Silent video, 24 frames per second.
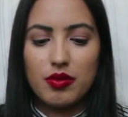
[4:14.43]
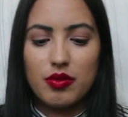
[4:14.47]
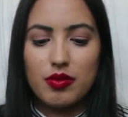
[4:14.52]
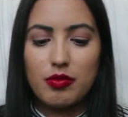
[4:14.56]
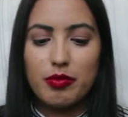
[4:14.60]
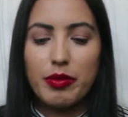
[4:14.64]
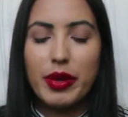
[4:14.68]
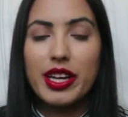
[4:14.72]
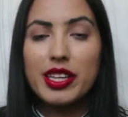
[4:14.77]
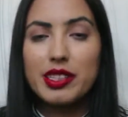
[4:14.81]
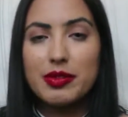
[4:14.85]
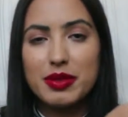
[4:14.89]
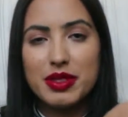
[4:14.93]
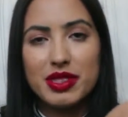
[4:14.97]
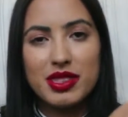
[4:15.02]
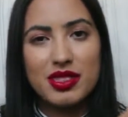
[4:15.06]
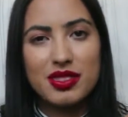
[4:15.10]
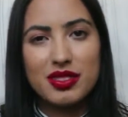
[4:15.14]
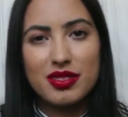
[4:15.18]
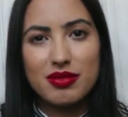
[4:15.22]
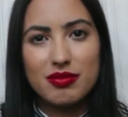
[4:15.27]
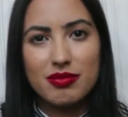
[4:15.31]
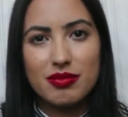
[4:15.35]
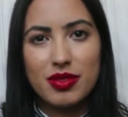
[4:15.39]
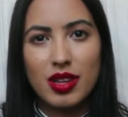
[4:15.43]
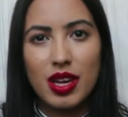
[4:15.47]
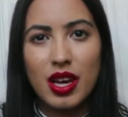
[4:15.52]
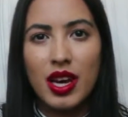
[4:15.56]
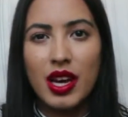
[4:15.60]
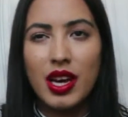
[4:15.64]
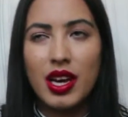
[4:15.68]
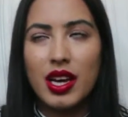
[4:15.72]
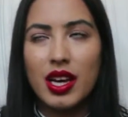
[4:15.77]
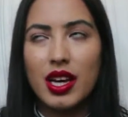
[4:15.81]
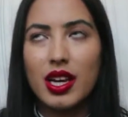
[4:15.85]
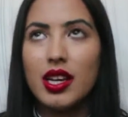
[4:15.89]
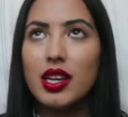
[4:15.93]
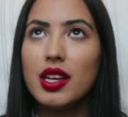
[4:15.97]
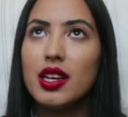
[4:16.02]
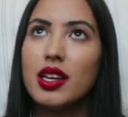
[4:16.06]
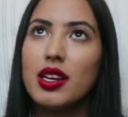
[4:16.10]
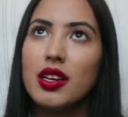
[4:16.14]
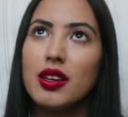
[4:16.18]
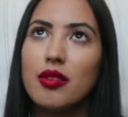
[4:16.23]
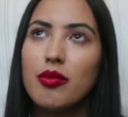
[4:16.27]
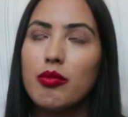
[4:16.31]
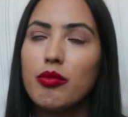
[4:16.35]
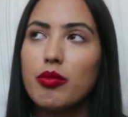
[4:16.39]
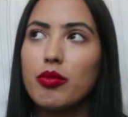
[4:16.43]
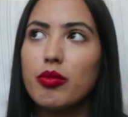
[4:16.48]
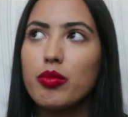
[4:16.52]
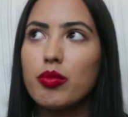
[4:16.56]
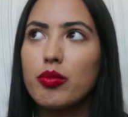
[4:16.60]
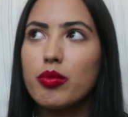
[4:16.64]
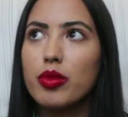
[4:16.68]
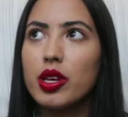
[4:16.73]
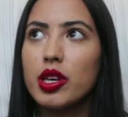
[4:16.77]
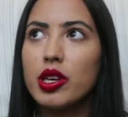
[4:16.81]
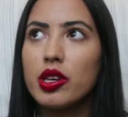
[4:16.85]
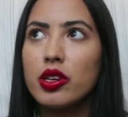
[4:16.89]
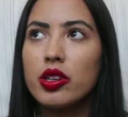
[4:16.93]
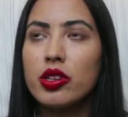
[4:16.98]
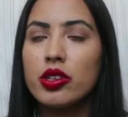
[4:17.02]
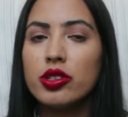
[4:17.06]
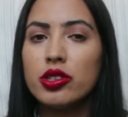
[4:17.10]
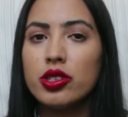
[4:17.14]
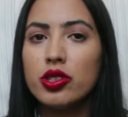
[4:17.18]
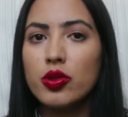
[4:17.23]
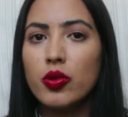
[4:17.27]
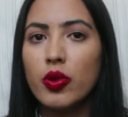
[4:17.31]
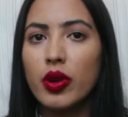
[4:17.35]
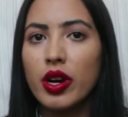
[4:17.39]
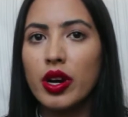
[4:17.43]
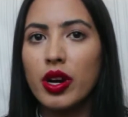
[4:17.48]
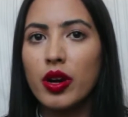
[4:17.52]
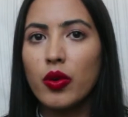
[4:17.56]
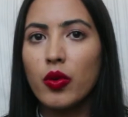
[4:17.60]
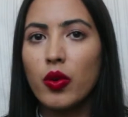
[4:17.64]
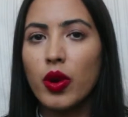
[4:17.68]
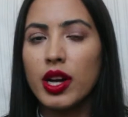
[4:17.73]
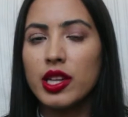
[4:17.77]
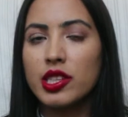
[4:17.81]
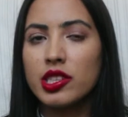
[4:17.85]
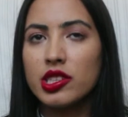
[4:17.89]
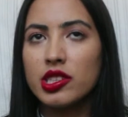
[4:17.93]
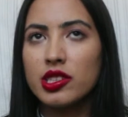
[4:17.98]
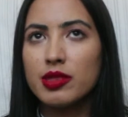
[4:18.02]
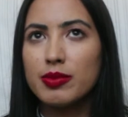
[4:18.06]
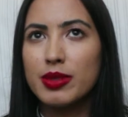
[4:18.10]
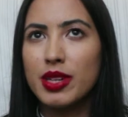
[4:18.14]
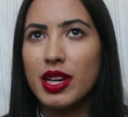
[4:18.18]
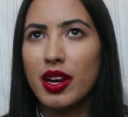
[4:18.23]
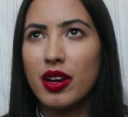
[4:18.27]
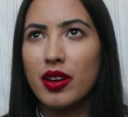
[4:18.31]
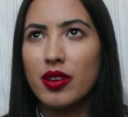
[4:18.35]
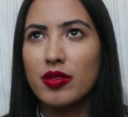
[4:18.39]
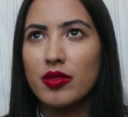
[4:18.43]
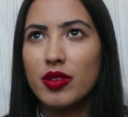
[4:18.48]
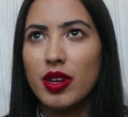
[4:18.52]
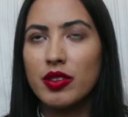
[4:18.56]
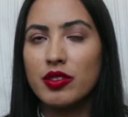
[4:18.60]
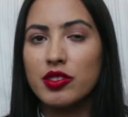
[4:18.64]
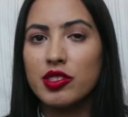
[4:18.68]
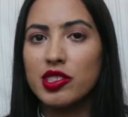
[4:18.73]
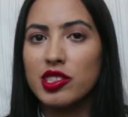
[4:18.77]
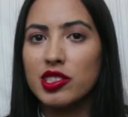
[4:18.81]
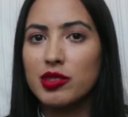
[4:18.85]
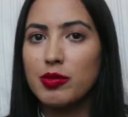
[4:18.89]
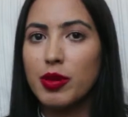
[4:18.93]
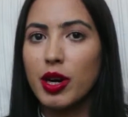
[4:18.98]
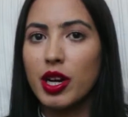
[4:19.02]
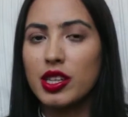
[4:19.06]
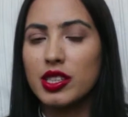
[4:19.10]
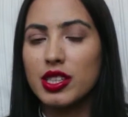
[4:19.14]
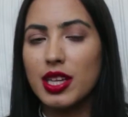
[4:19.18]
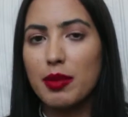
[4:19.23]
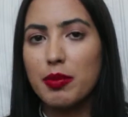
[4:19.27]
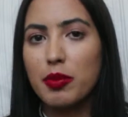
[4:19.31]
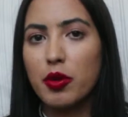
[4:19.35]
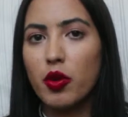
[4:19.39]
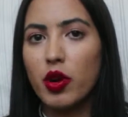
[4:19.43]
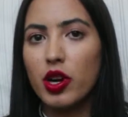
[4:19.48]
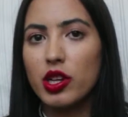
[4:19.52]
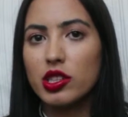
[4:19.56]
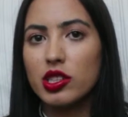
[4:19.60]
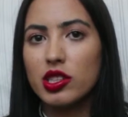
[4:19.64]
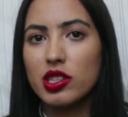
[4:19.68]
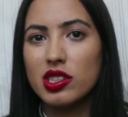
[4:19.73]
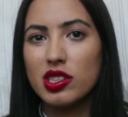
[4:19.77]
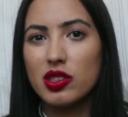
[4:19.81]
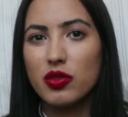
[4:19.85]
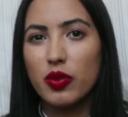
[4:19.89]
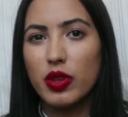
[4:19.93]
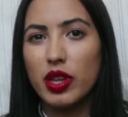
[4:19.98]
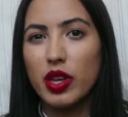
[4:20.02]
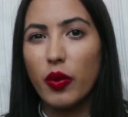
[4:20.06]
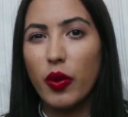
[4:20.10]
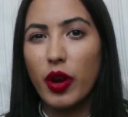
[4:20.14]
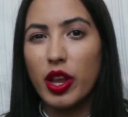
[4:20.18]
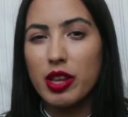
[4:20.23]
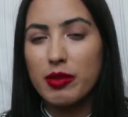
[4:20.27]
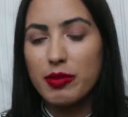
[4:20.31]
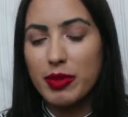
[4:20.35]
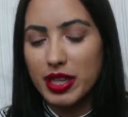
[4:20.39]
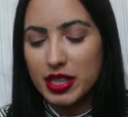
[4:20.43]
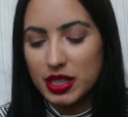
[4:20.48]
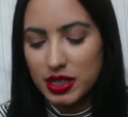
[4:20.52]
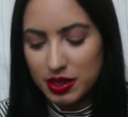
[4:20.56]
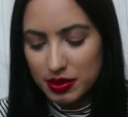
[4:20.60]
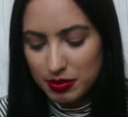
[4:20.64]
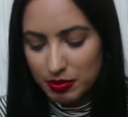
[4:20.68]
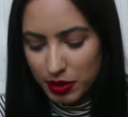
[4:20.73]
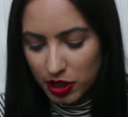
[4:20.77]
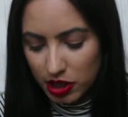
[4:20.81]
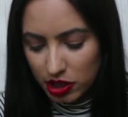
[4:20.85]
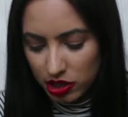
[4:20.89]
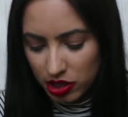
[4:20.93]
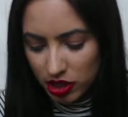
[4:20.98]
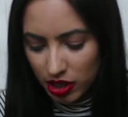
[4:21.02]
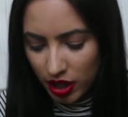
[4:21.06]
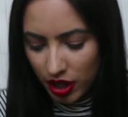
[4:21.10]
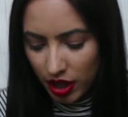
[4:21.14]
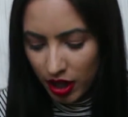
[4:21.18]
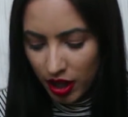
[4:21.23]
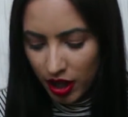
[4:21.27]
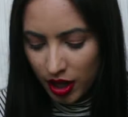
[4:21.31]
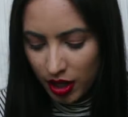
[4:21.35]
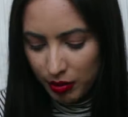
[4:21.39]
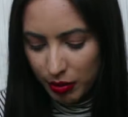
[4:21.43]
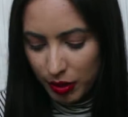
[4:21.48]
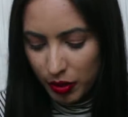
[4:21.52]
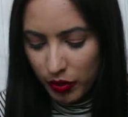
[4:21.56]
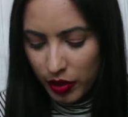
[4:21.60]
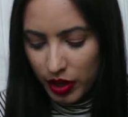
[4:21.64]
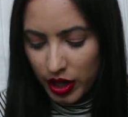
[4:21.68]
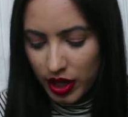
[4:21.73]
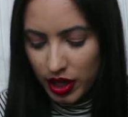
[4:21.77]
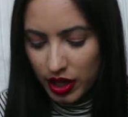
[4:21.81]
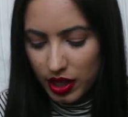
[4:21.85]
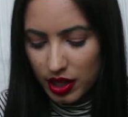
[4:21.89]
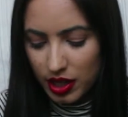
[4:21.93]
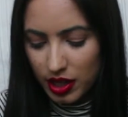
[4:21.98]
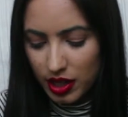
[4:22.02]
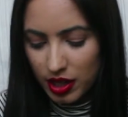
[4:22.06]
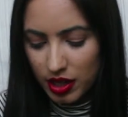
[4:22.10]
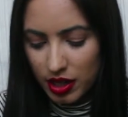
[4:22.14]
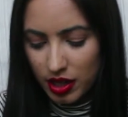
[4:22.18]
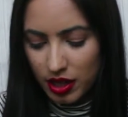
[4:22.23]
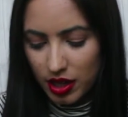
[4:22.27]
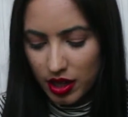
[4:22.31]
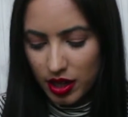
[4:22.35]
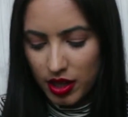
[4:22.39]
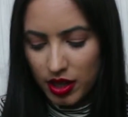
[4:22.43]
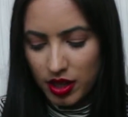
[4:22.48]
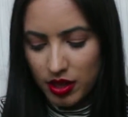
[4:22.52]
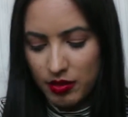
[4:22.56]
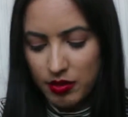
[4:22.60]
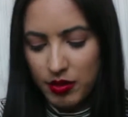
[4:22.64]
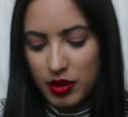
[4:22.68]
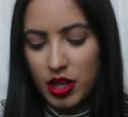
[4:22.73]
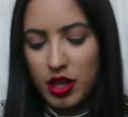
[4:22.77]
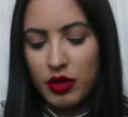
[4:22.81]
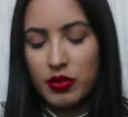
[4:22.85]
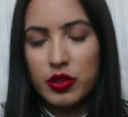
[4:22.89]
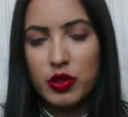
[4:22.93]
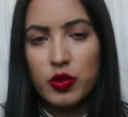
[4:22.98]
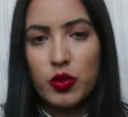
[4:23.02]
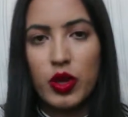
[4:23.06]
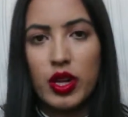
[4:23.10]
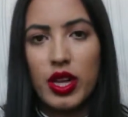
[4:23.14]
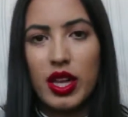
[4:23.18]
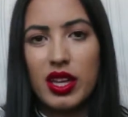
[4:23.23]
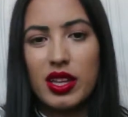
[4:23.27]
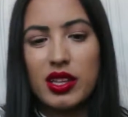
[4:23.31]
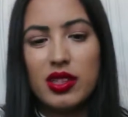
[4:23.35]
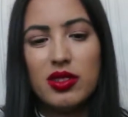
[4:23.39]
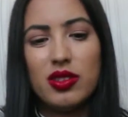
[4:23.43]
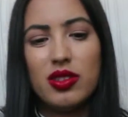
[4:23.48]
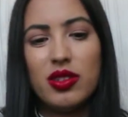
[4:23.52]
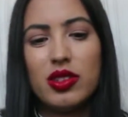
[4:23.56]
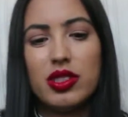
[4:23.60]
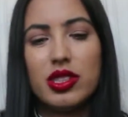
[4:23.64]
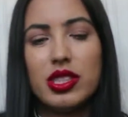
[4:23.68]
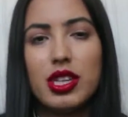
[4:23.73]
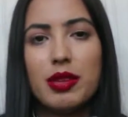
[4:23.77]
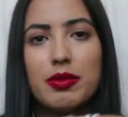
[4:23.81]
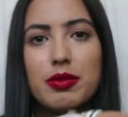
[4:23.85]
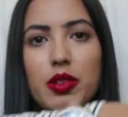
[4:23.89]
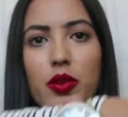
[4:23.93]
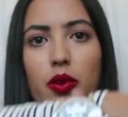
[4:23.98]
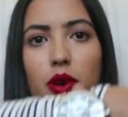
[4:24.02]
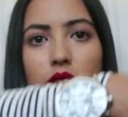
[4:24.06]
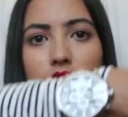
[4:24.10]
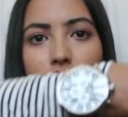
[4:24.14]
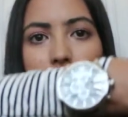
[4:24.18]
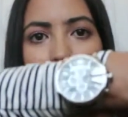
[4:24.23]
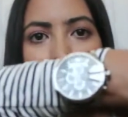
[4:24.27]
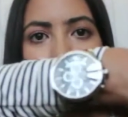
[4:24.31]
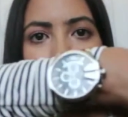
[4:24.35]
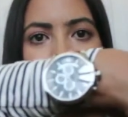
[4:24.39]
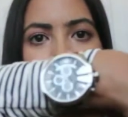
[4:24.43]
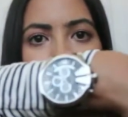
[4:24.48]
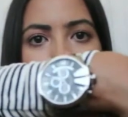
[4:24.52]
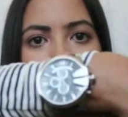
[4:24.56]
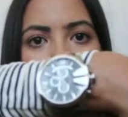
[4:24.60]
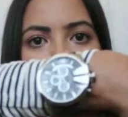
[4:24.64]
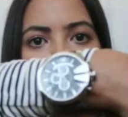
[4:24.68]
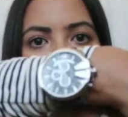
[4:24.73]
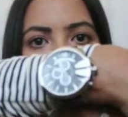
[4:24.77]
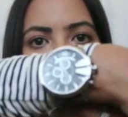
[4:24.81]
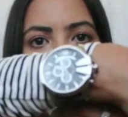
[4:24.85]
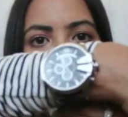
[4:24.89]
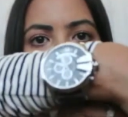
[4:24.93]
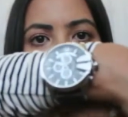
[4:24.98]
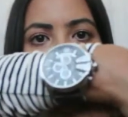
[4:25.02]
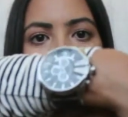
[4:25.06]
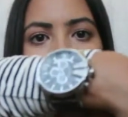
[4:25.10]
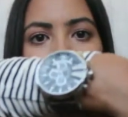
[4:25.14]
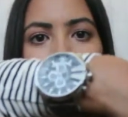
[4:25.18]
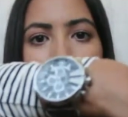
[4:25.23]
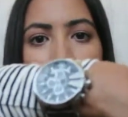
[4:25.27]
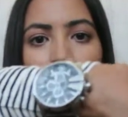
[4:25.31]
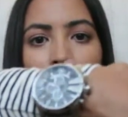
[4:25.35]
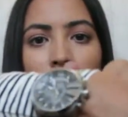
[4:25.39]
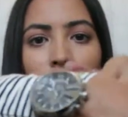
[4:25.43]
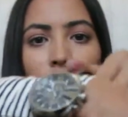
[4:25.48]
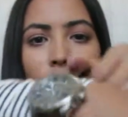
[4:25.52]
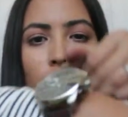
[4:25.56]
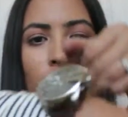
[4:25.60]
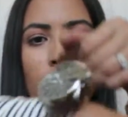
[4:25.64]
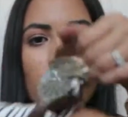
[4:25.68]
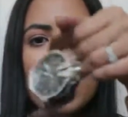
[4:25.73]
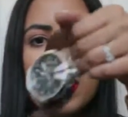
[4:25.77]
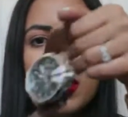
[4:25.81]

my husband's he he used to wear watches but now ever since he bought his Apple watch he doesn't really wear them as much but when he did um, he always wore like you know these types of watches really big with